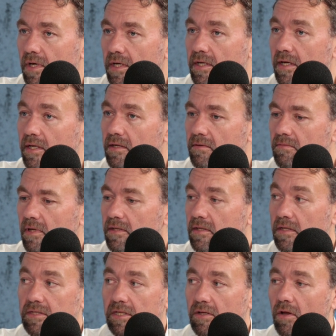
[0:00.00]
And
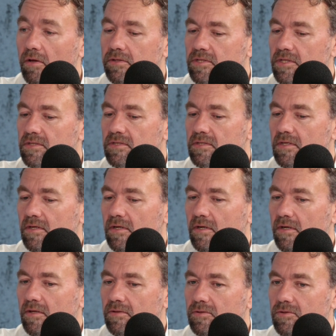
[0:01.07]
the technologies
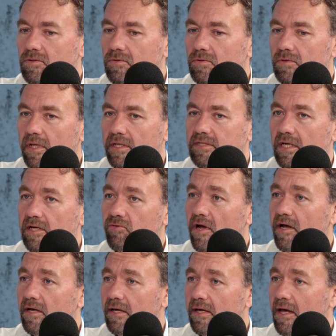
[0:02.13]
to, let's say,
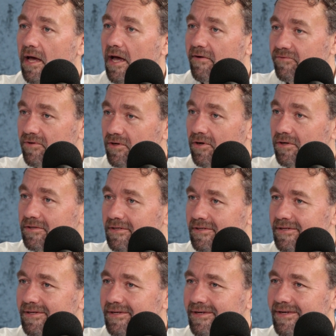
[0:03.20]
crack half the nut
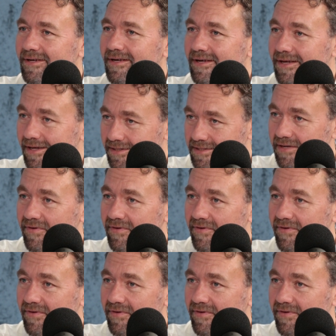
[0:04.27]
is